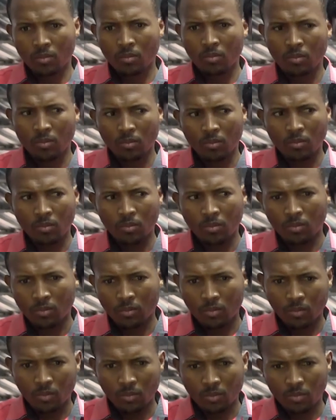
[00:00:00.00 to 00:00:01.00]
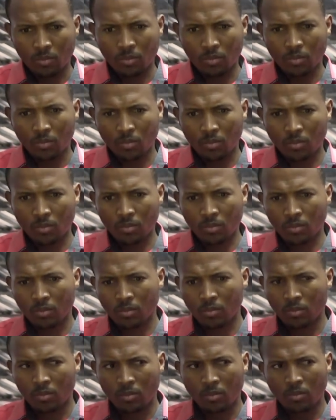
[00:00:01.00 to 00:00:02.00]

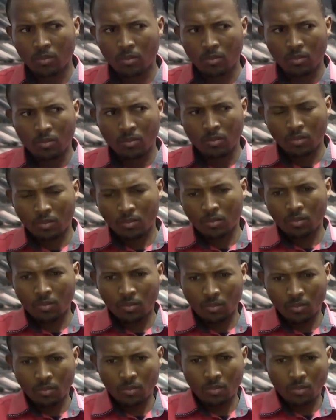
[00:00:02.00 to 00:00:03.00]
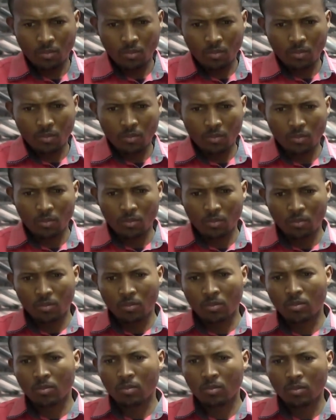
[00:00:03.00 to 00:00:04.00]

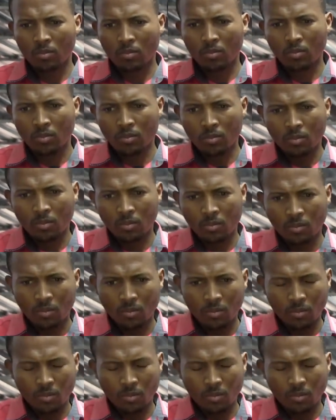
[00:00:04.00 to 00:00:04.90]
No words are spoken by the person on screen.